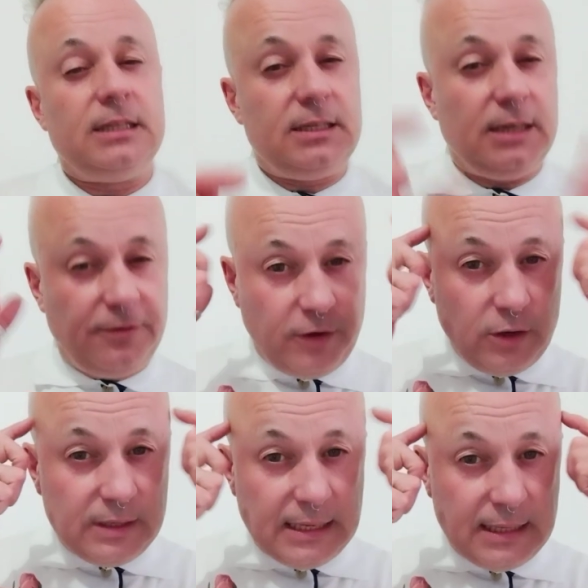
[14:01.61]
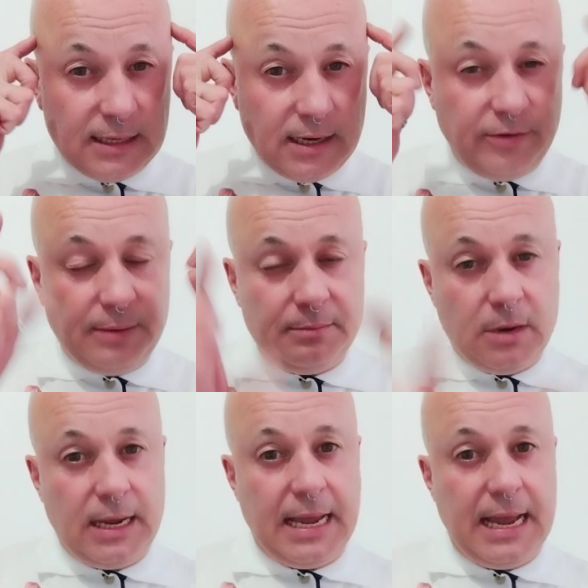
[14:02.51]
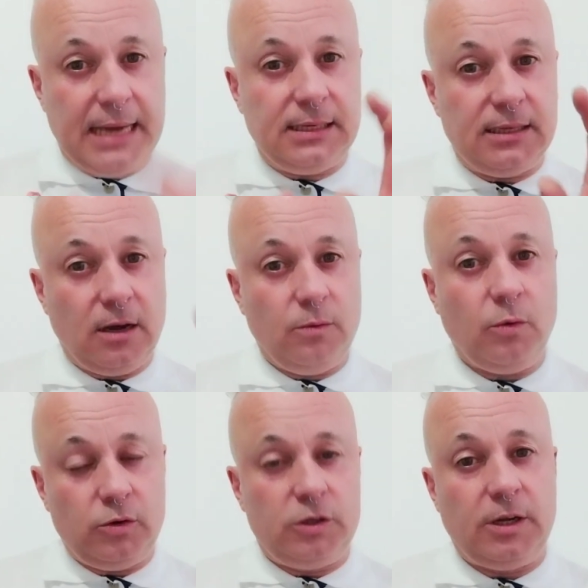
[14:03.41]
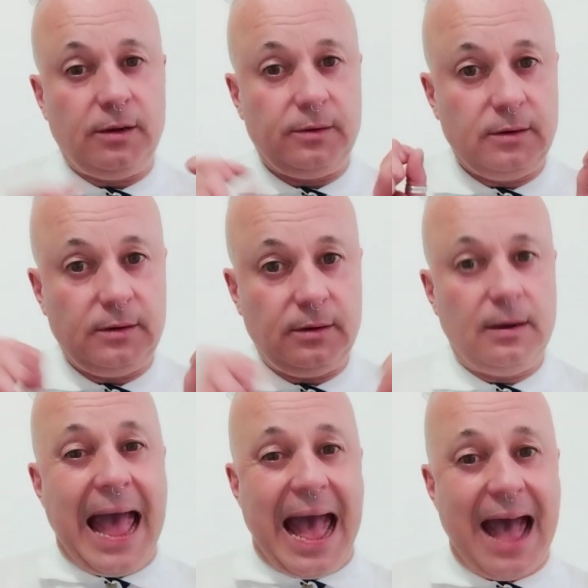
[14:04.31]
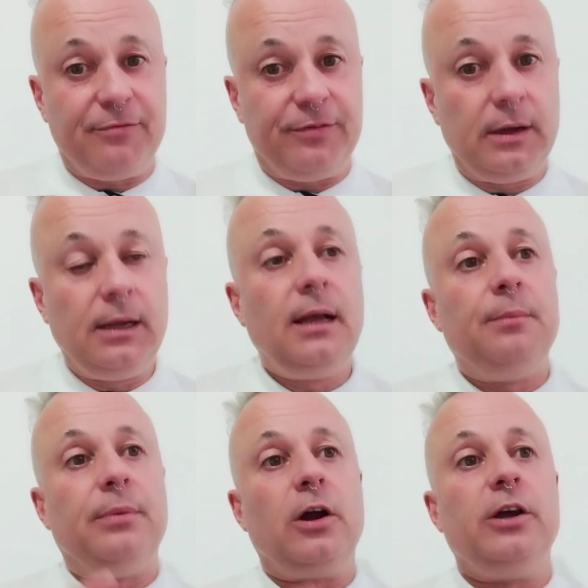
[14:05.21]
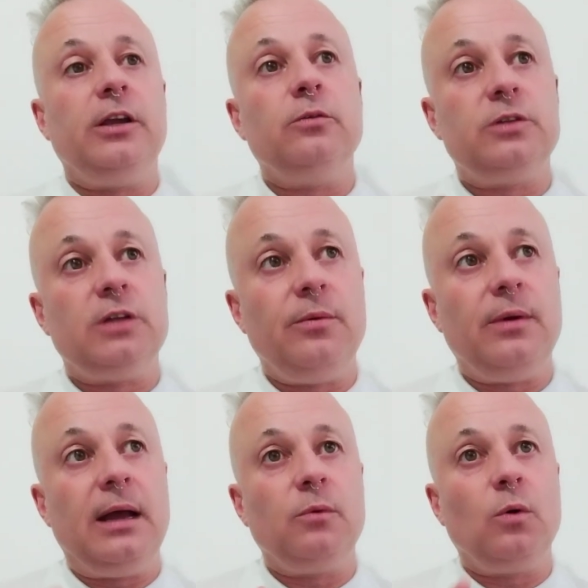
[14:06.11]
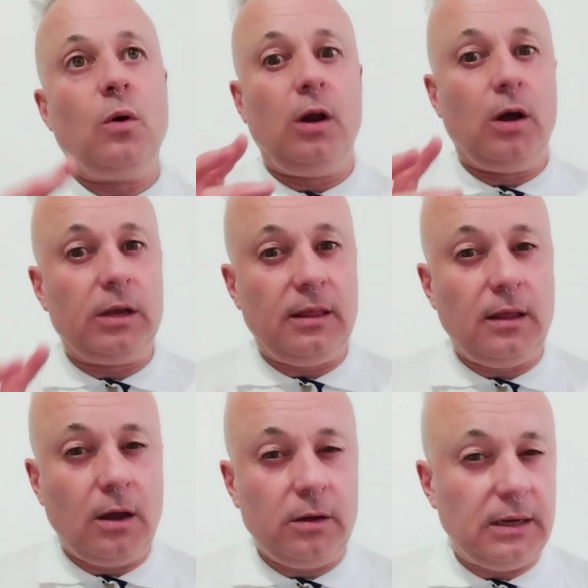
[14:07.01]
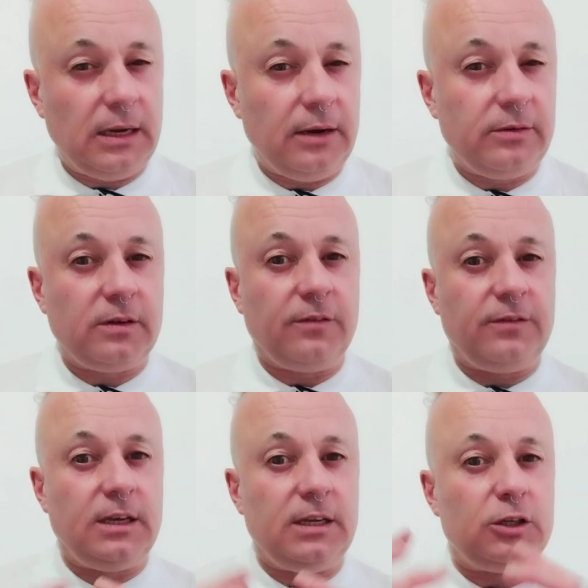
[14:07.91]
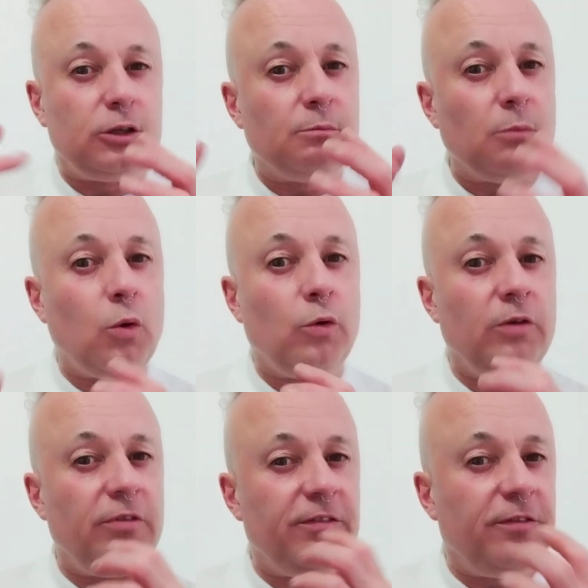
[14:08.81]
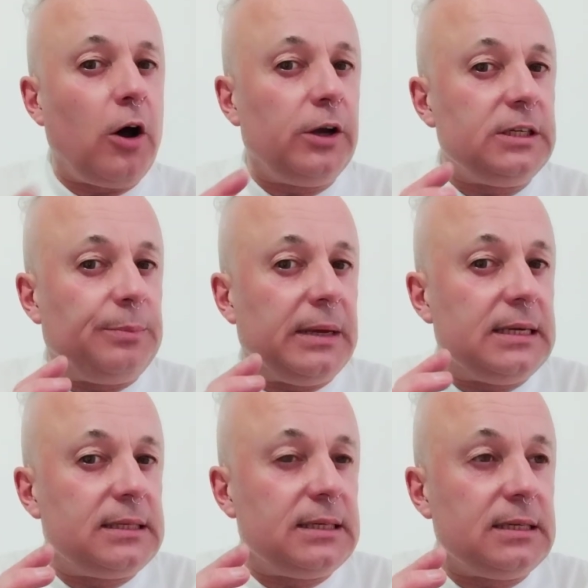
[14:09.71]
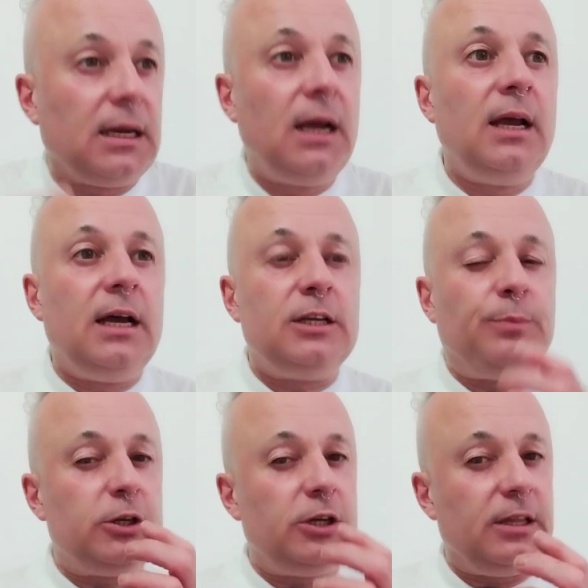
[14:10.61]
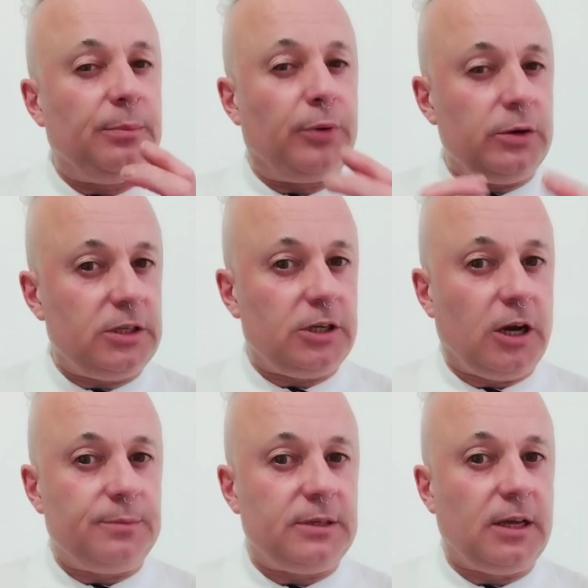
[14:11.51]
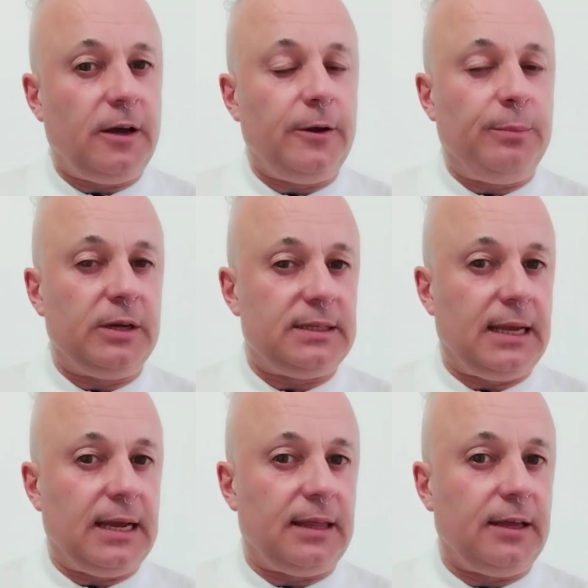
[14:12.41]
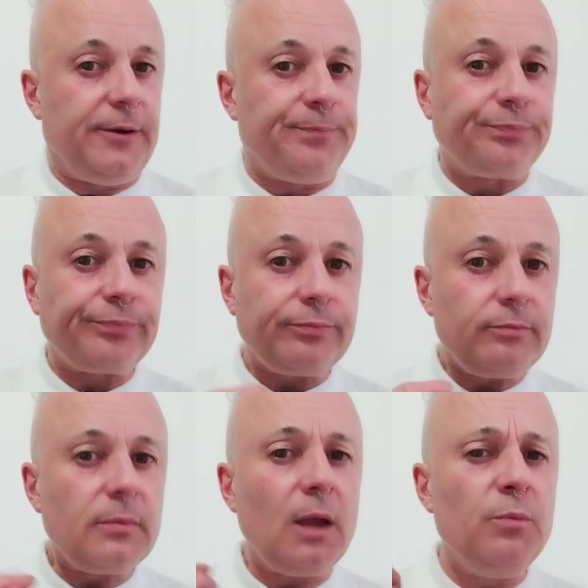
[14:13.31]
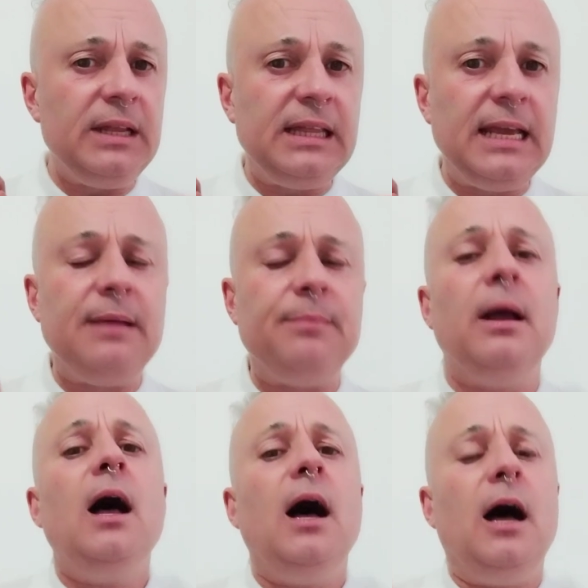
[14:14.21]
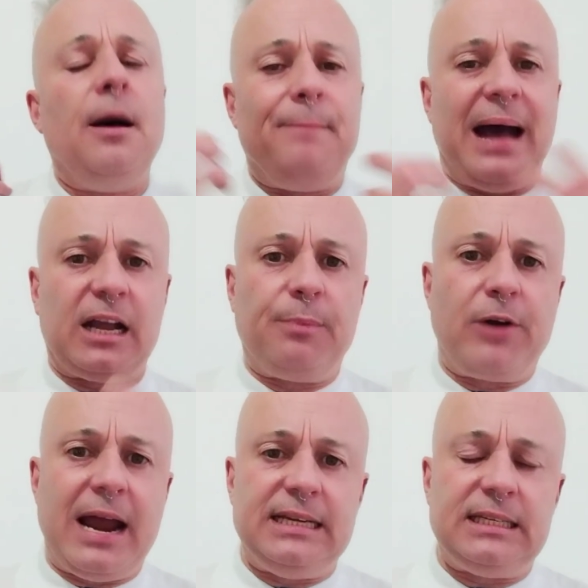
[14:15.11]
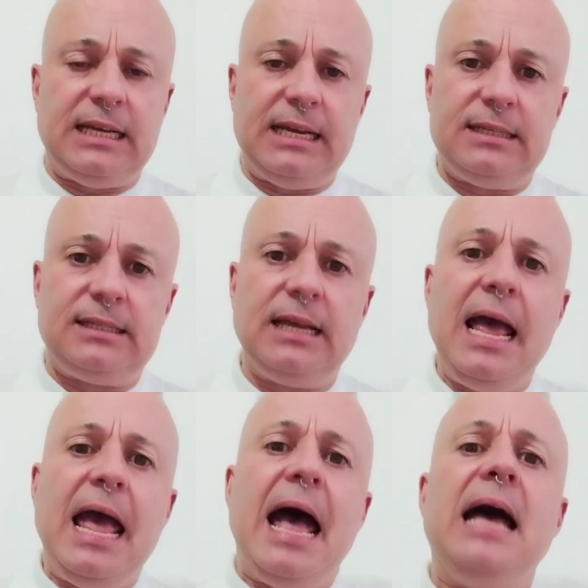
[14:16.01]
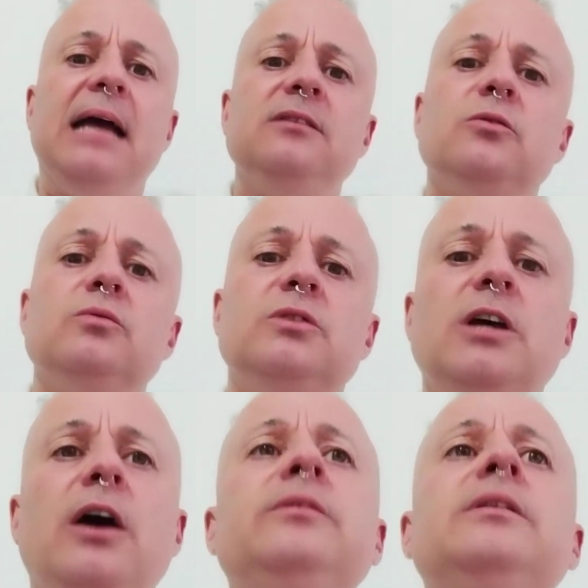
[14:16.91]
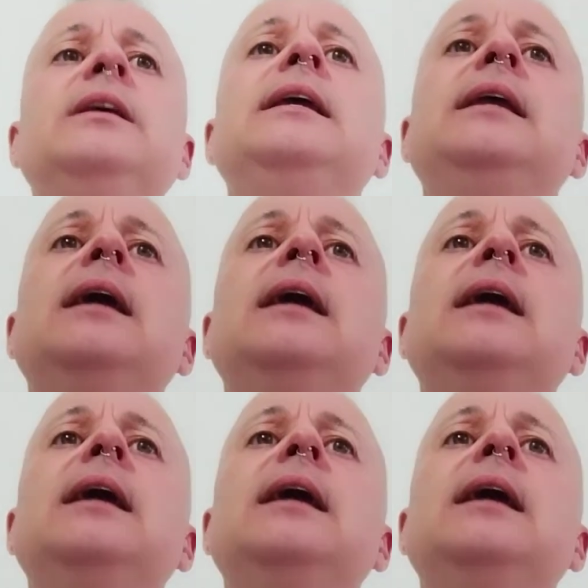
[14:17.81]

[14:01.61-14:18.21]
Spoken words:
There's still a few things in my head that I want to have, but I also am quite liking the ideas of these smaller, refined pieces, especially the prototypes that I put together with the back braces and also the